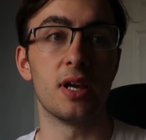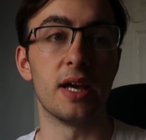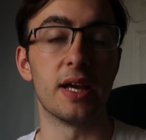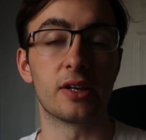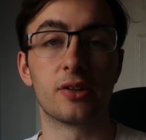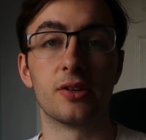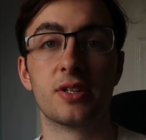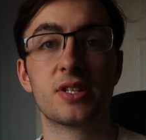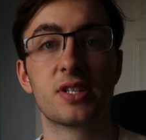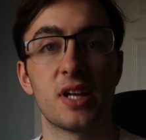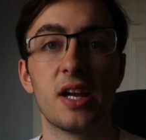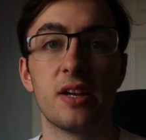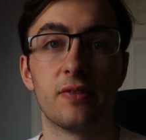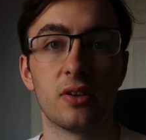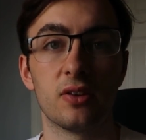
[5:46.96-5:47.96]
it could
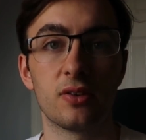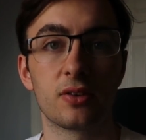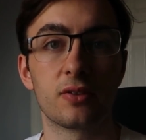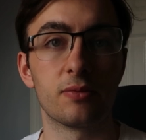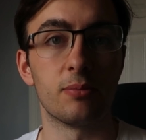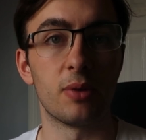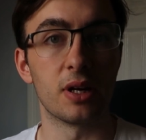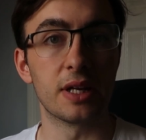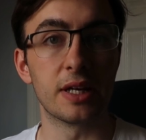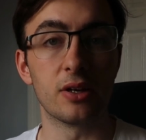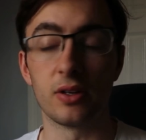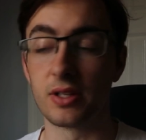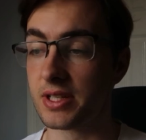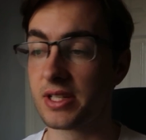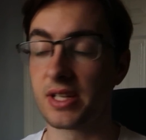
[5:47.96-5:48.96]
save a lot of
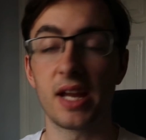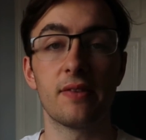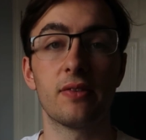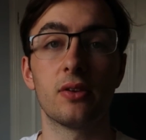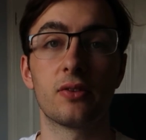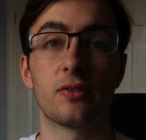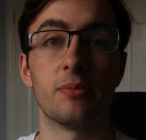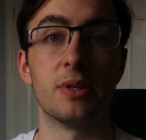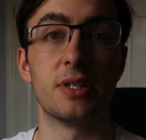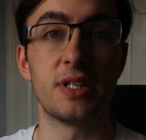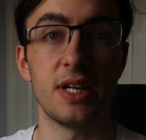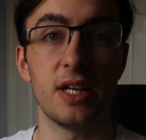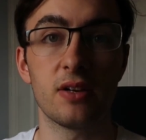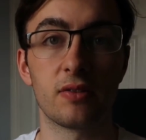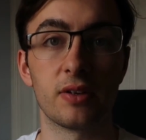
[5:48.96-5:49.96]
money and save a lot of
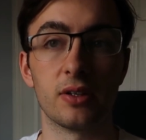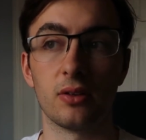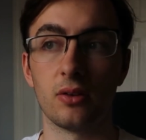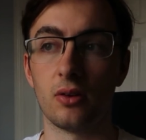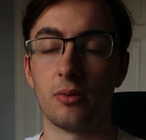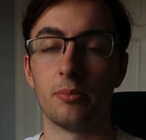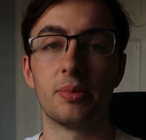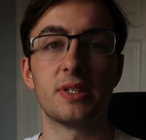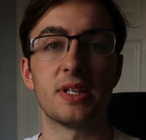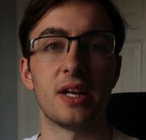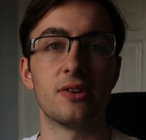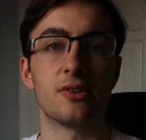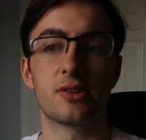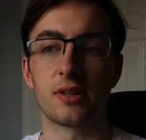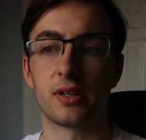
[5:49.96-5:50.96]
material on
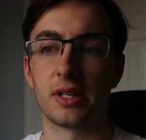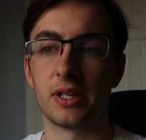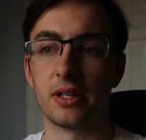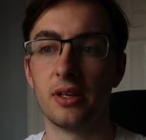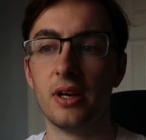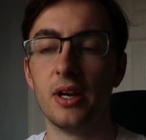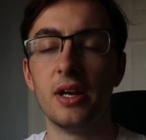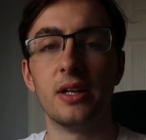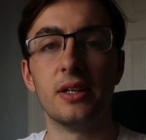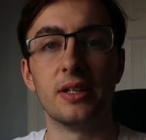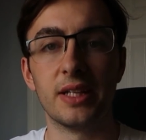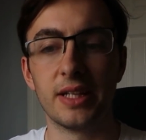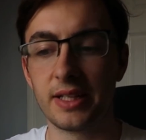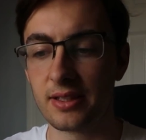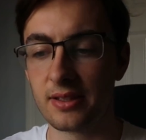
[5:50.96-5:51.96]
potentially
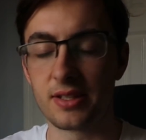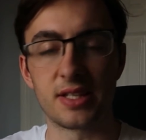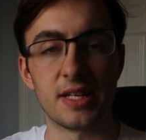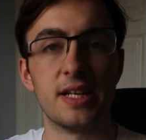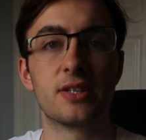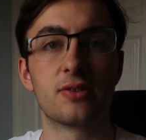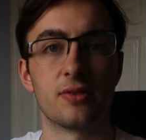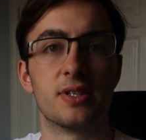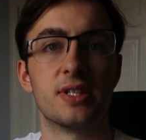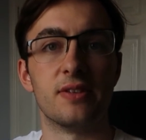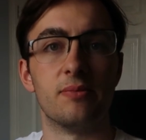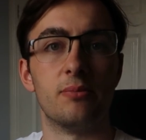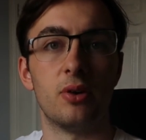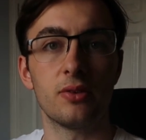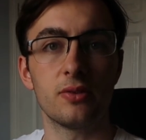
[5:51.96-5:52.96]
needless
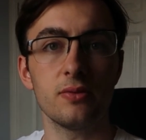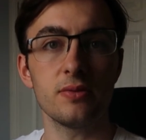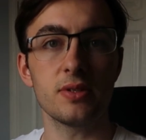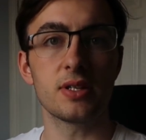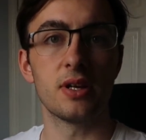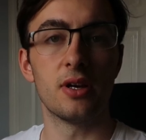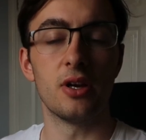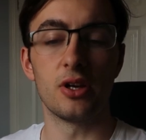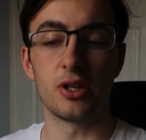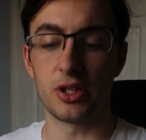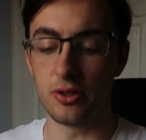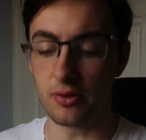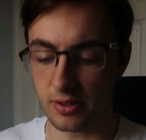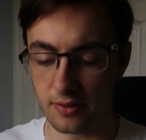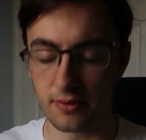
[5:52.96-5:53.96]
iterative models.
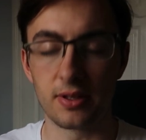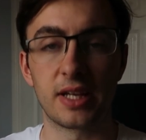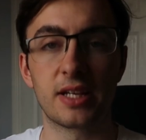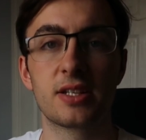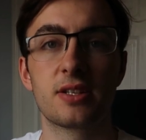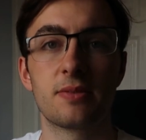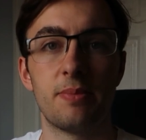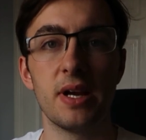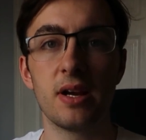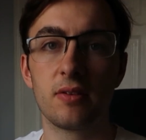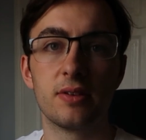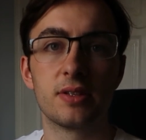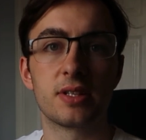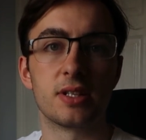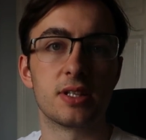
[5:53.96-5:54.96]
You can
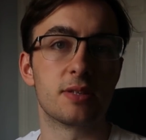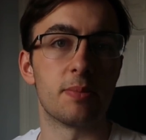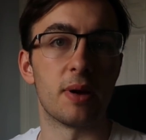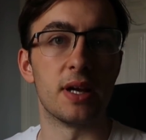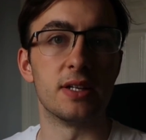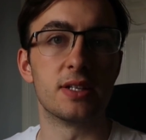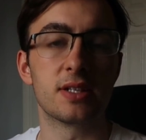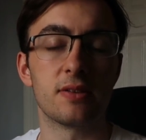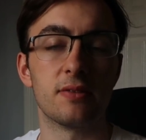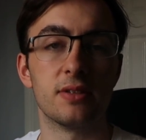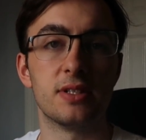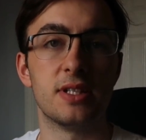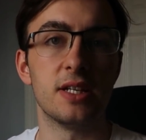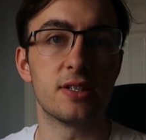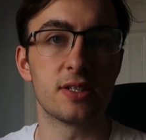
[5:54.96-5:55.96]
experience the space
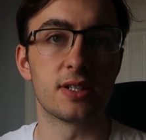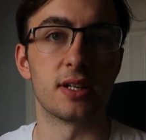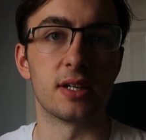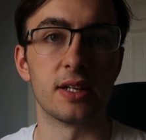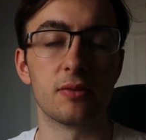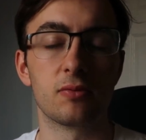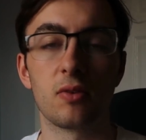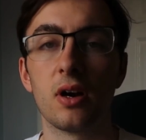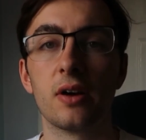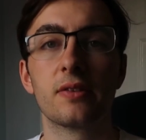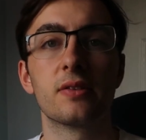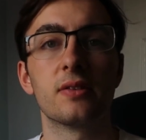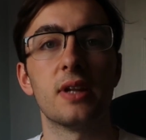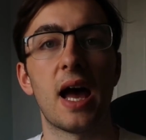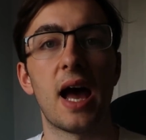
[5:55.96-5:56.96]
digitally
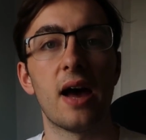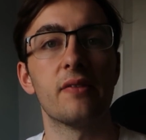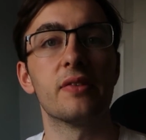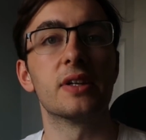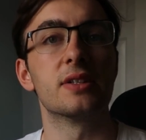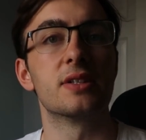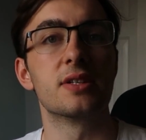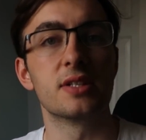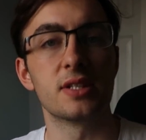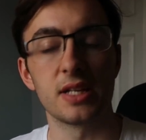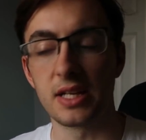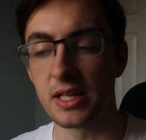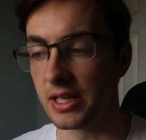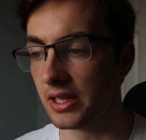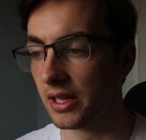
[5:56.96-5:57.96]
rather than having to
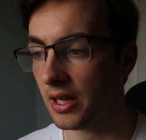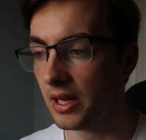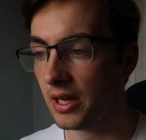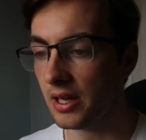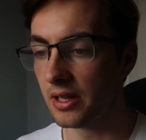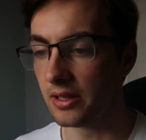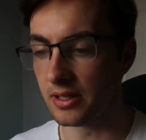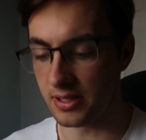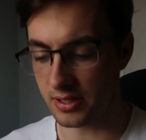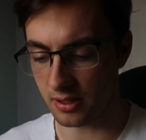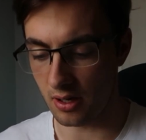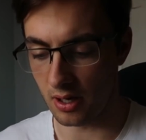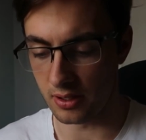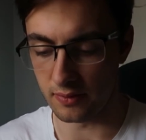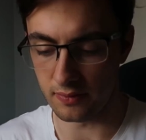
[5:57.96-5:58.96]
see this
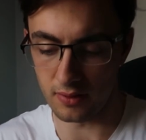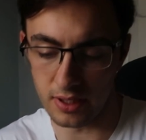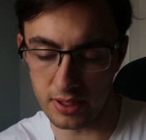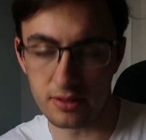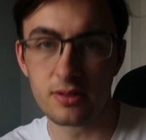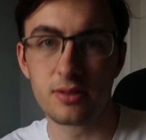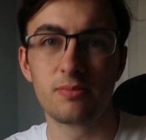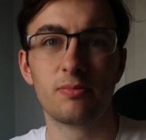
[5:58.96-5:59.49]
kind of like